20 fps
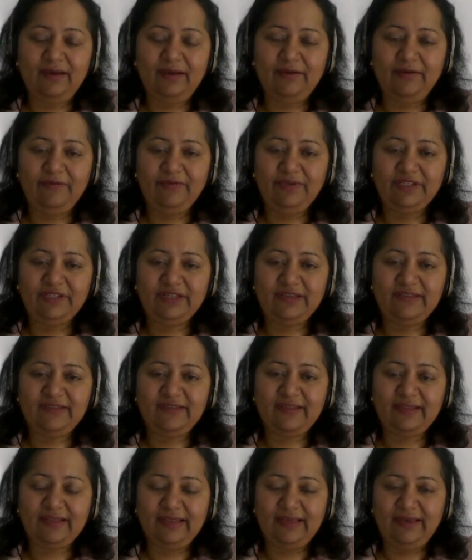which
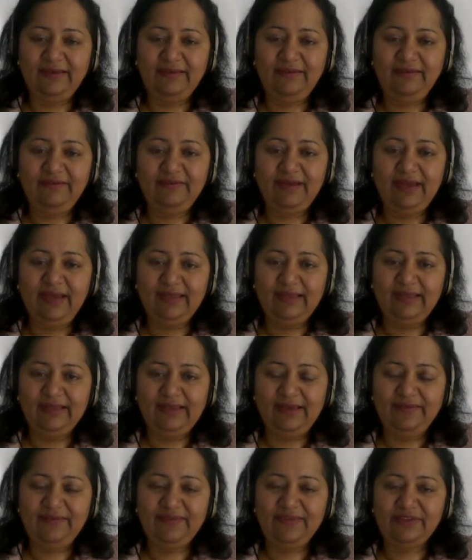is the life and the
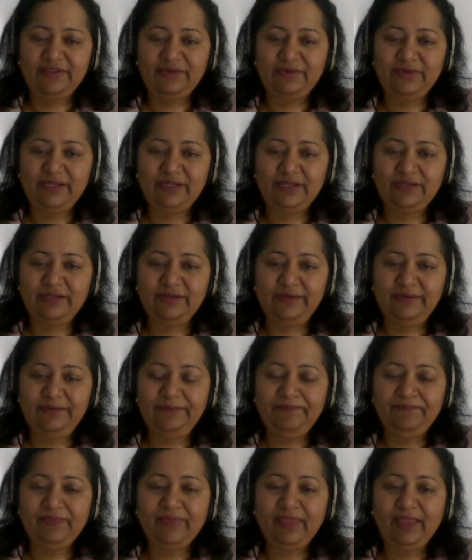life situation,
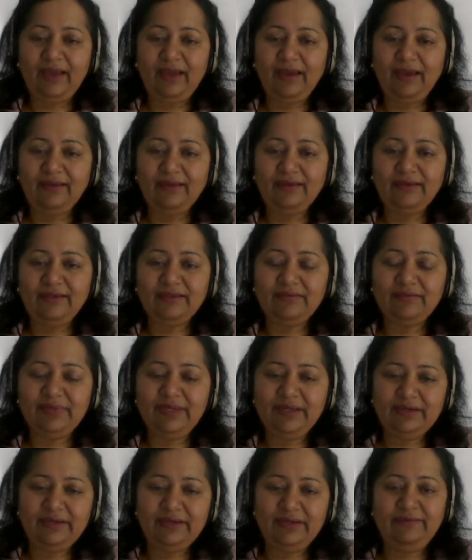and
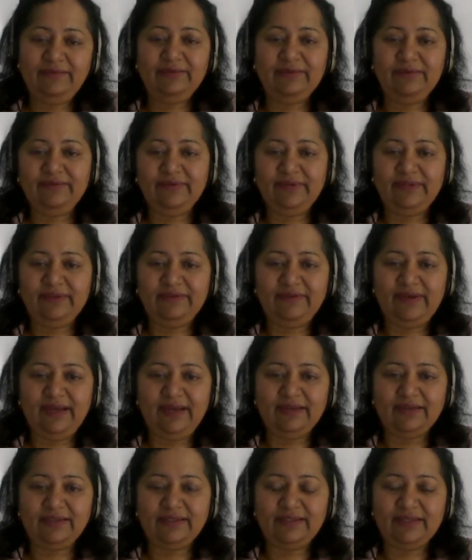be grateful for the
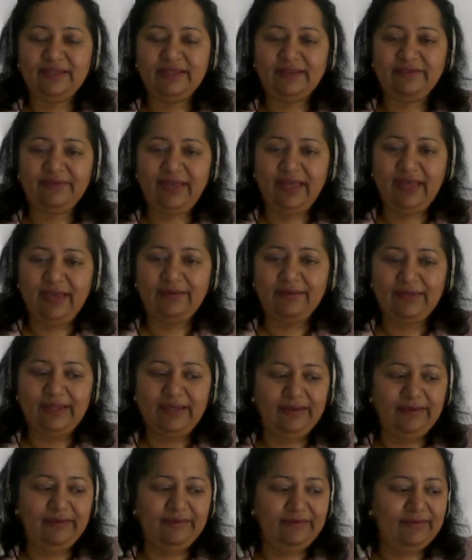fact that we have
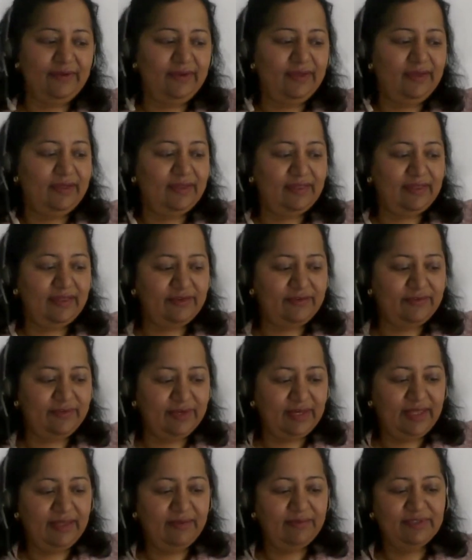life, that we
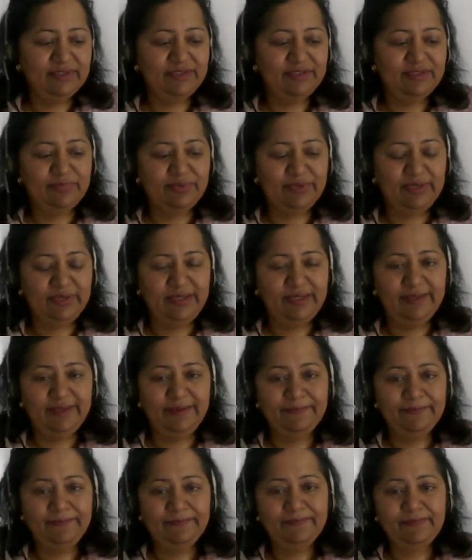are able to breathe.
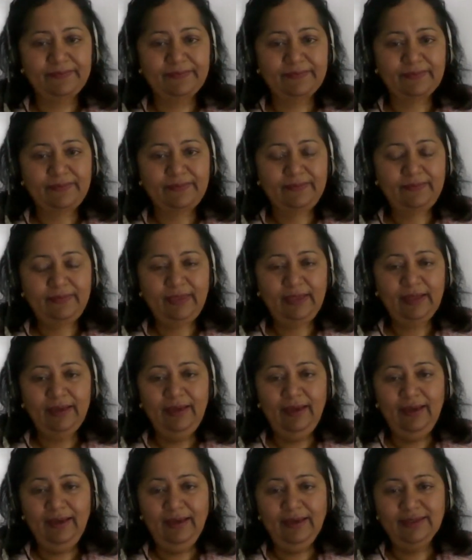
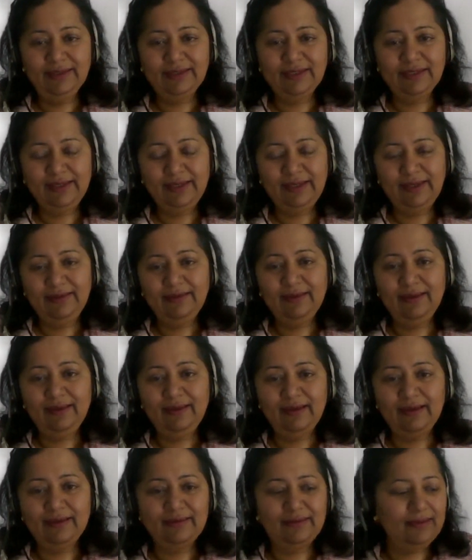And again,
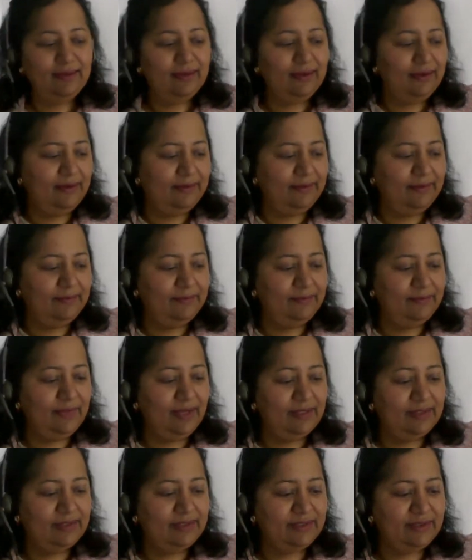I'll
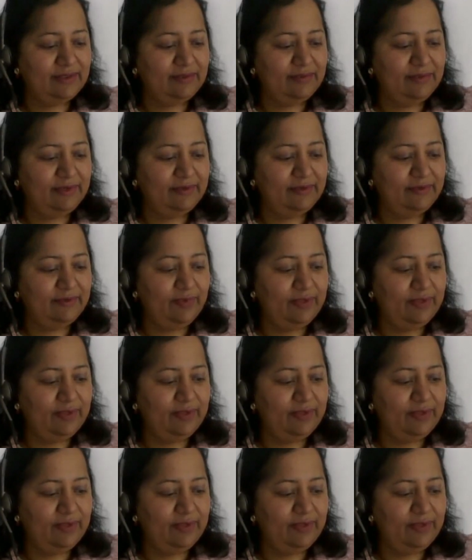talk about um,